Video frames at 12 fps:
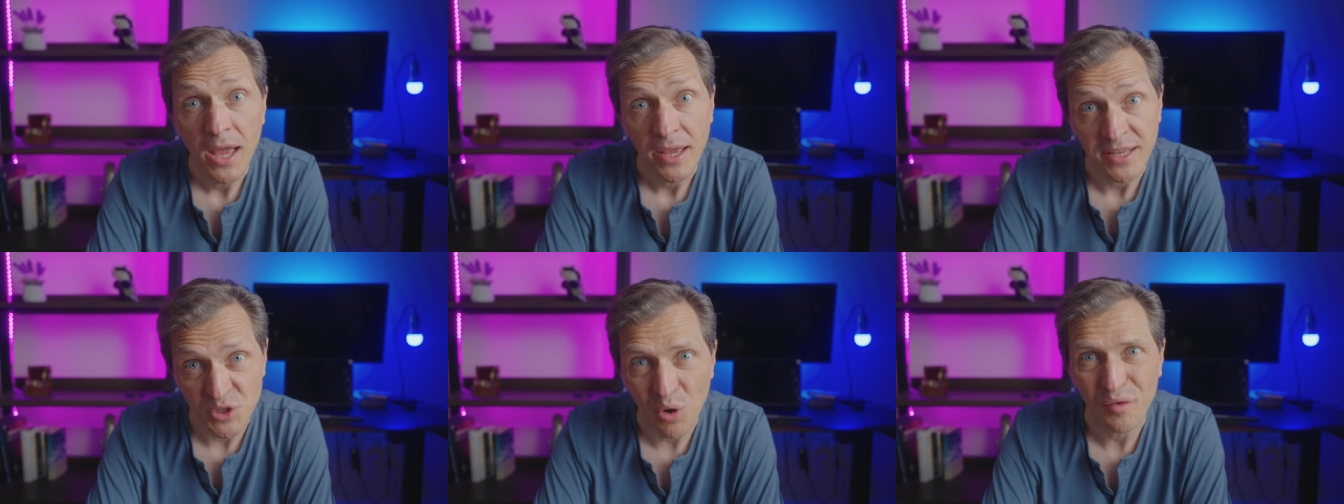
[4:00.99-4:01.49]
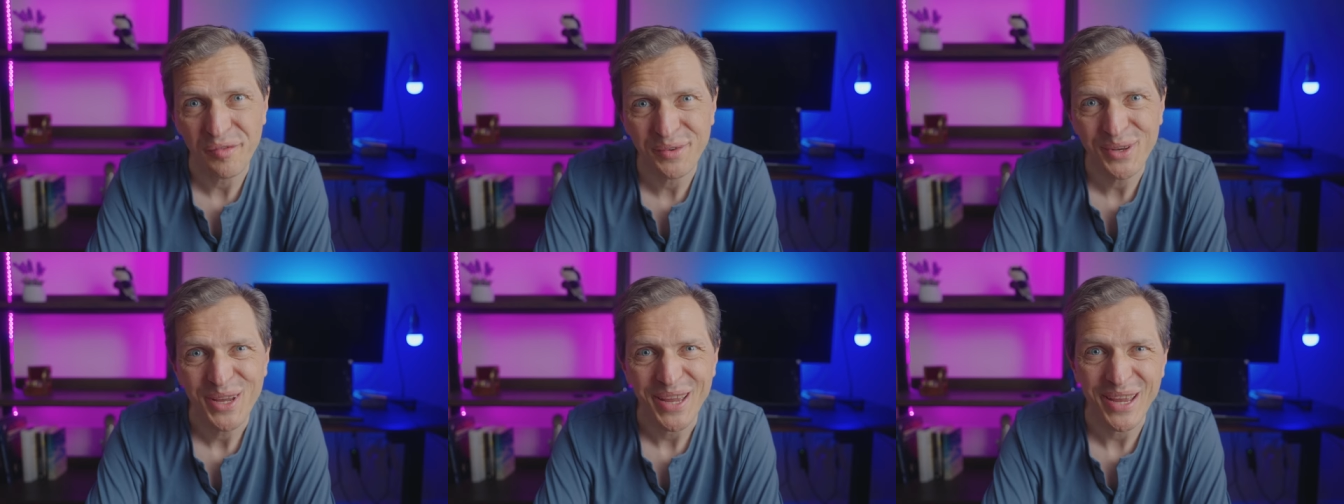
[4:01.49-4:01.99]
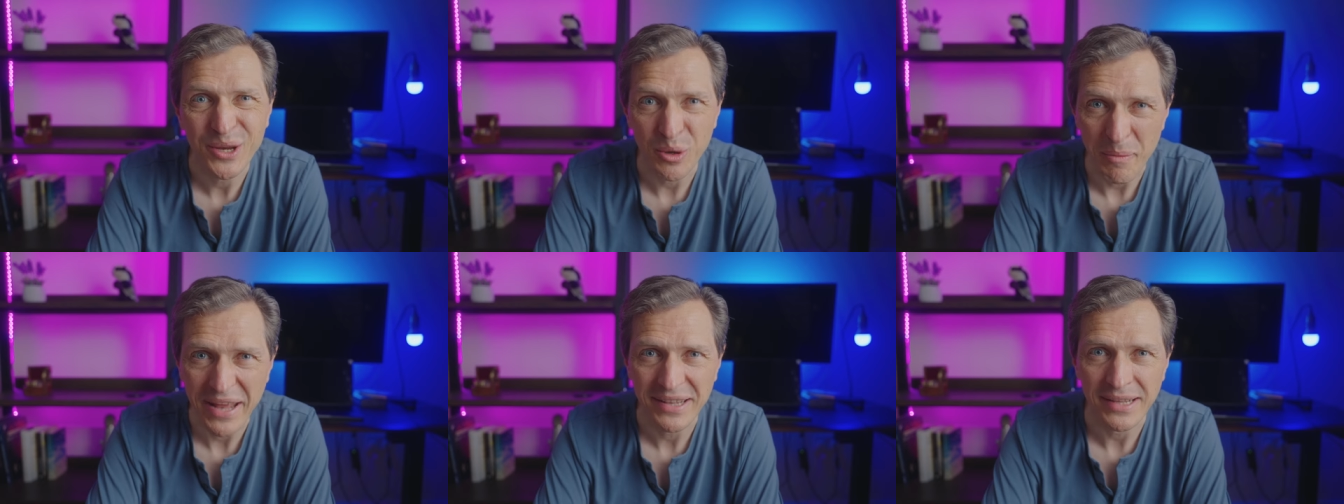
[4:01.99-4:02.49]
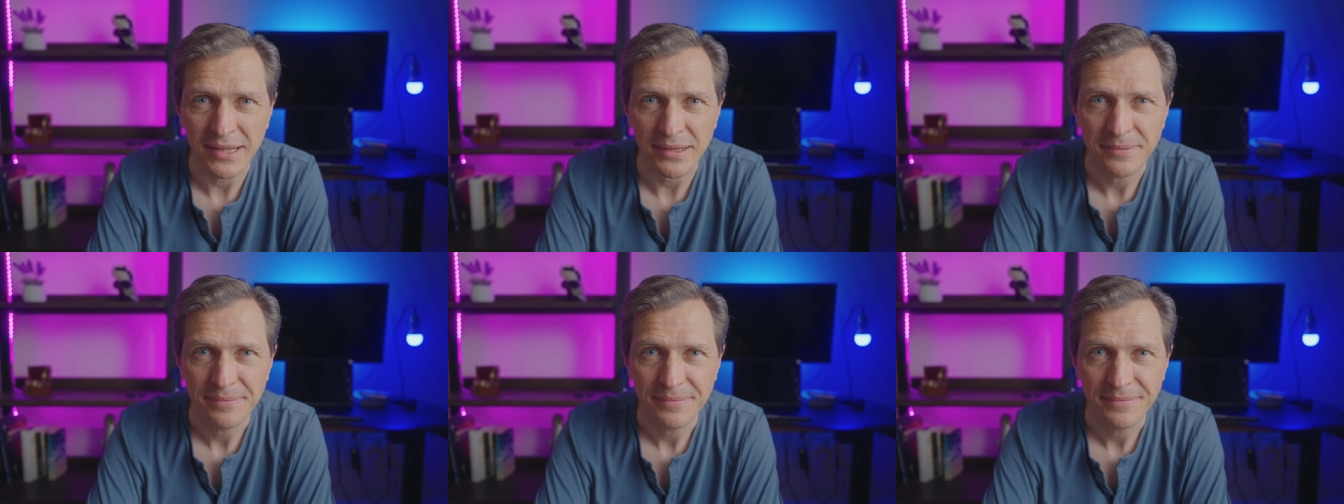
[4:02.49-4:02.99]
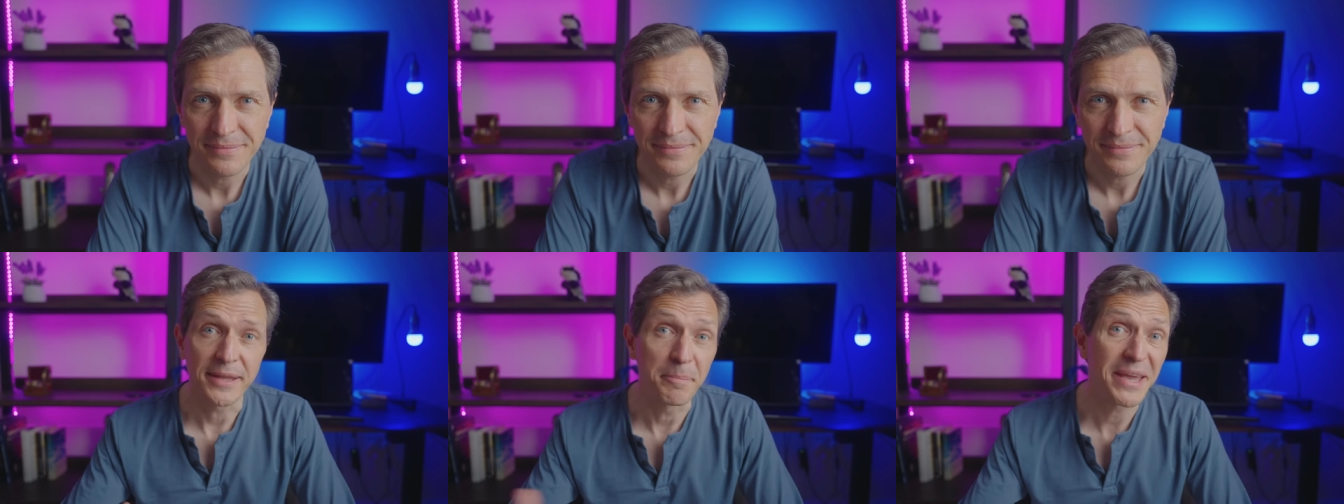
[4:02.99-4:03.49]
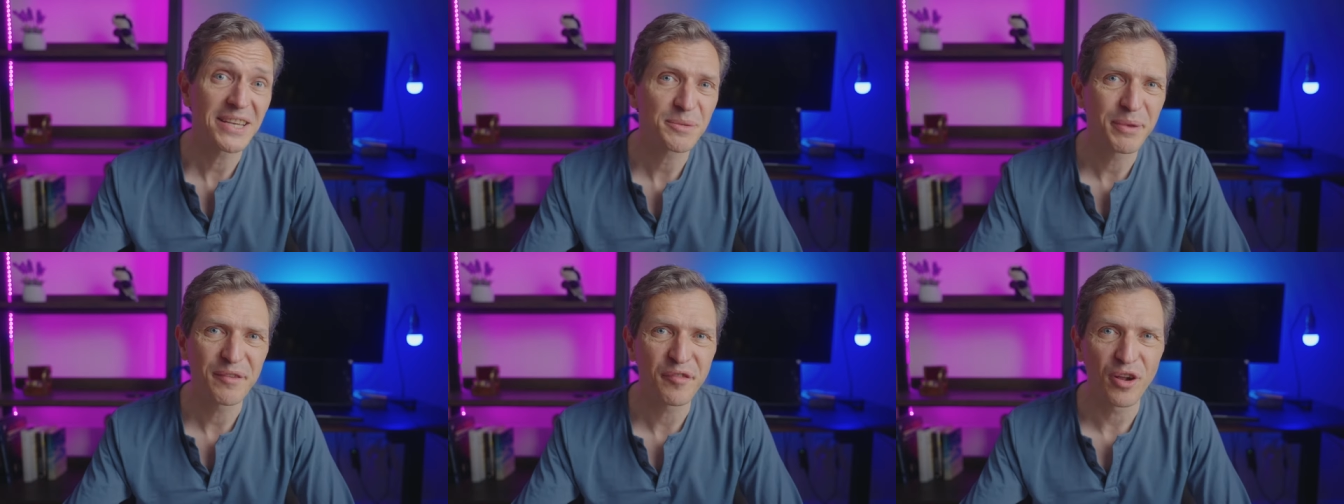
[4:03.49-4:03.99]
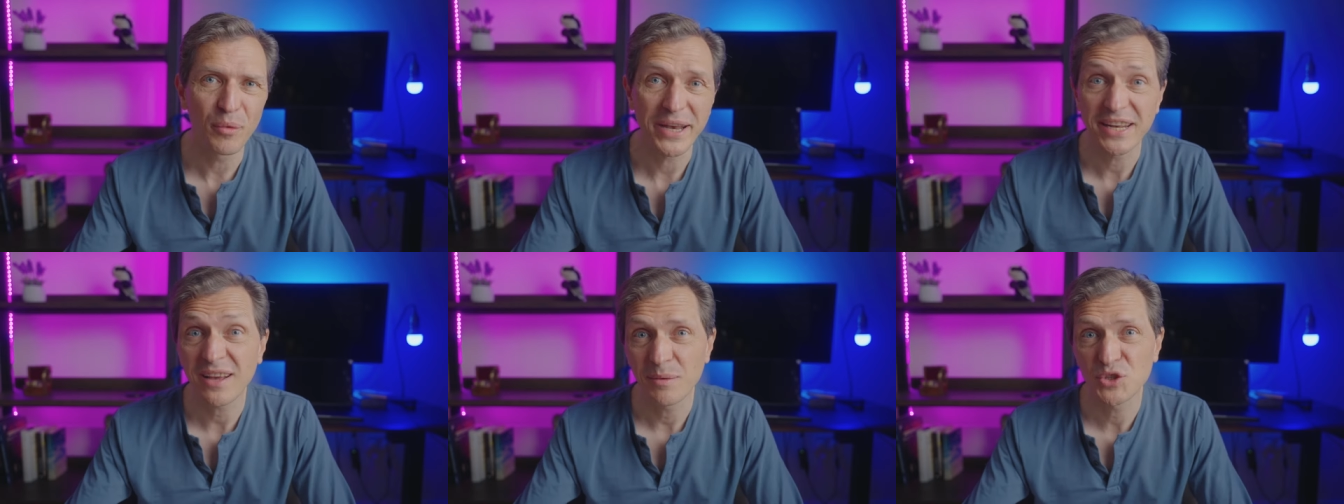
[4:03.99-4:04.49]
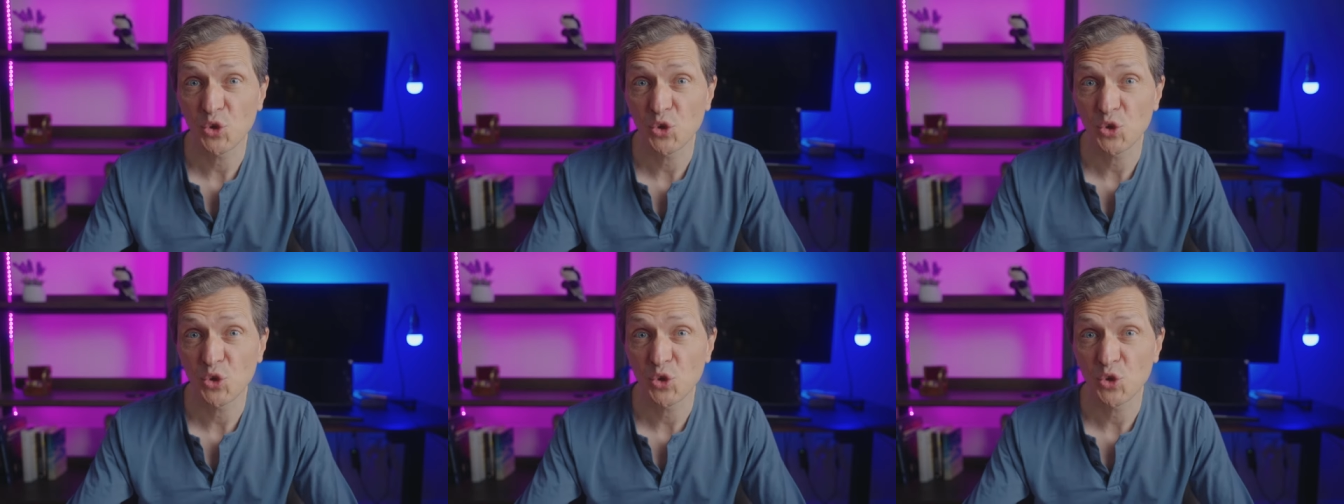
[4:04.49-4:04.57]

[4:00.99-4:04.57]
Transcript: it's often incremental. The biggest pitfall when it comes